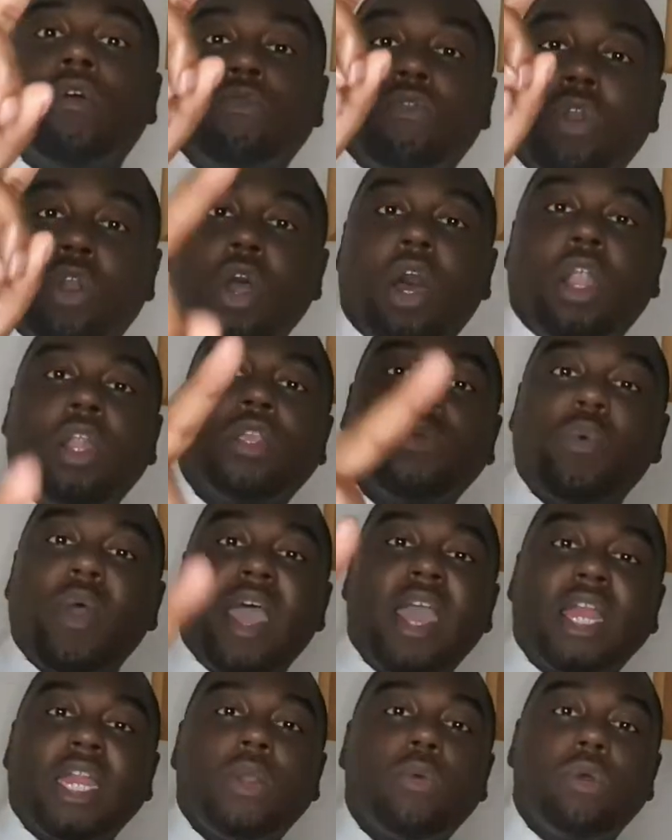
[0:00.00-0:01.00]
Regardless of what
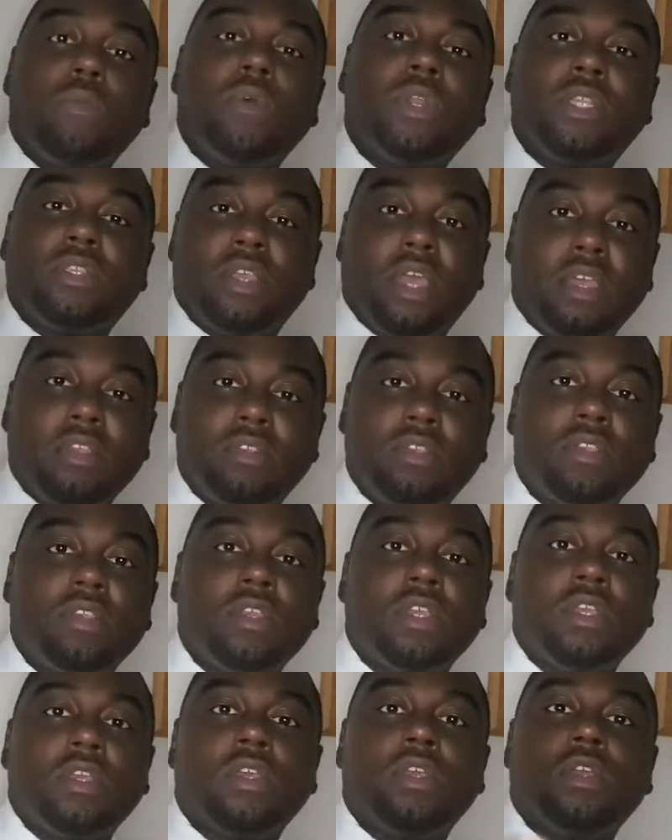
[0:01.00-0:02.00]
any woman says,
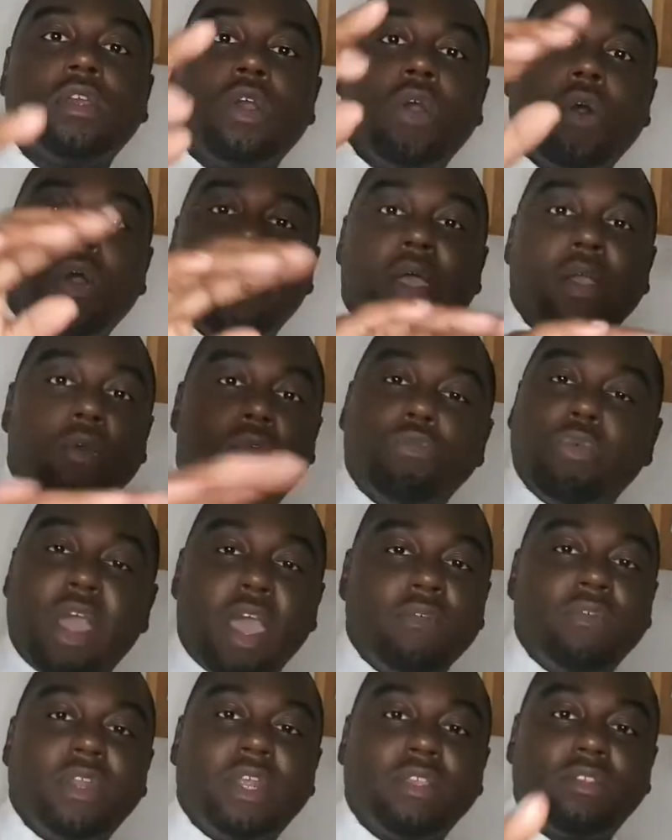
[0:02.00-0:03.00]
or
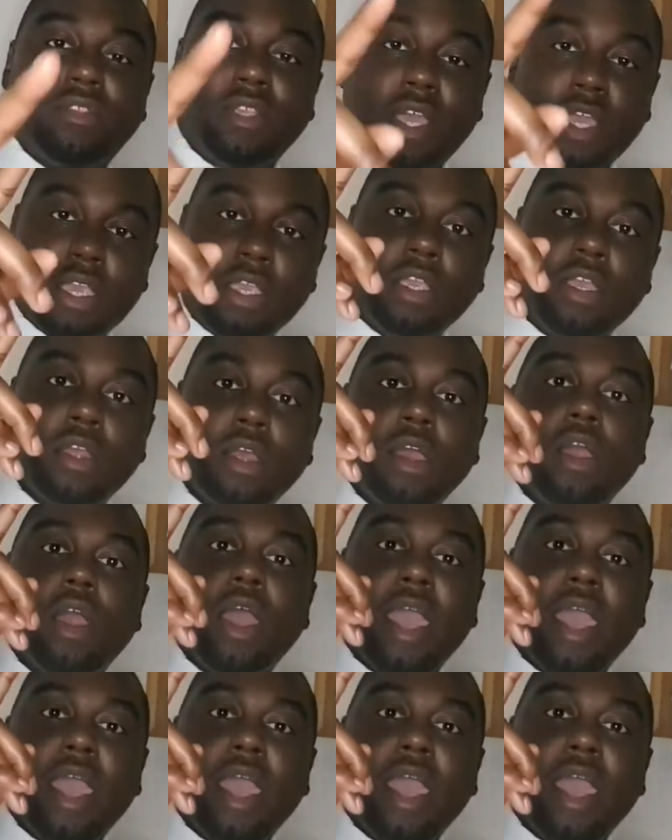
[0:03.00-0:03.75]
whatever they say,